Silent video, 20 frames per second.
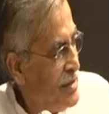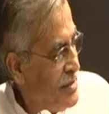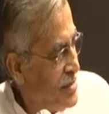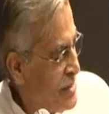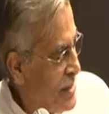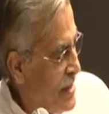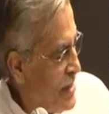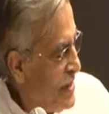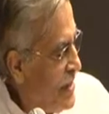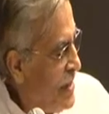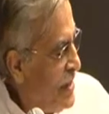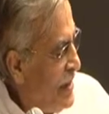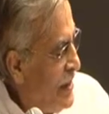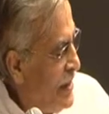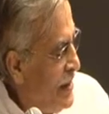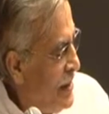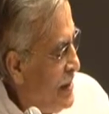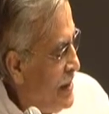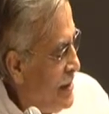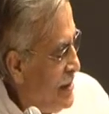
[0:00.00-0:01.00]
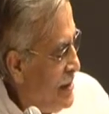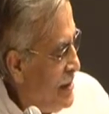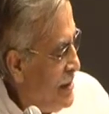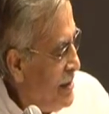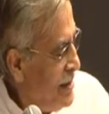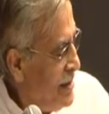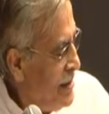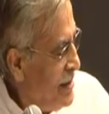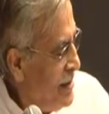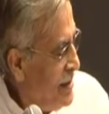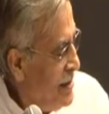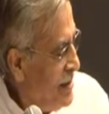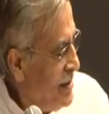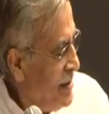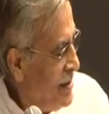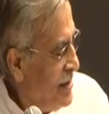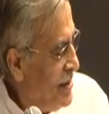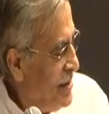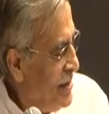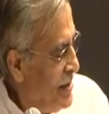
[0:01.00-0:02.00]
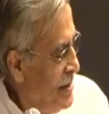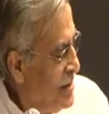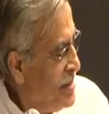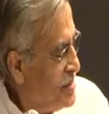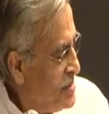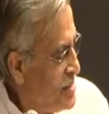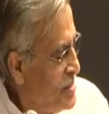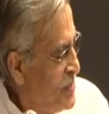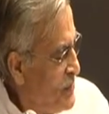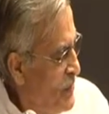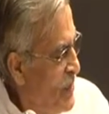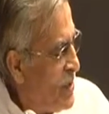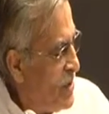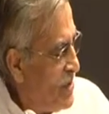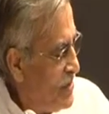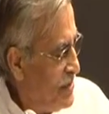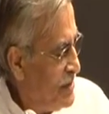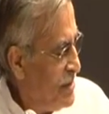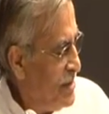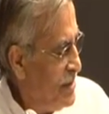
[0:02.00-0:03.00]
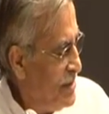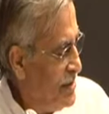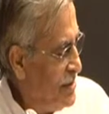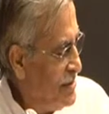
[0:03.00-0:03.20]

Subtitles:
certainly is involved,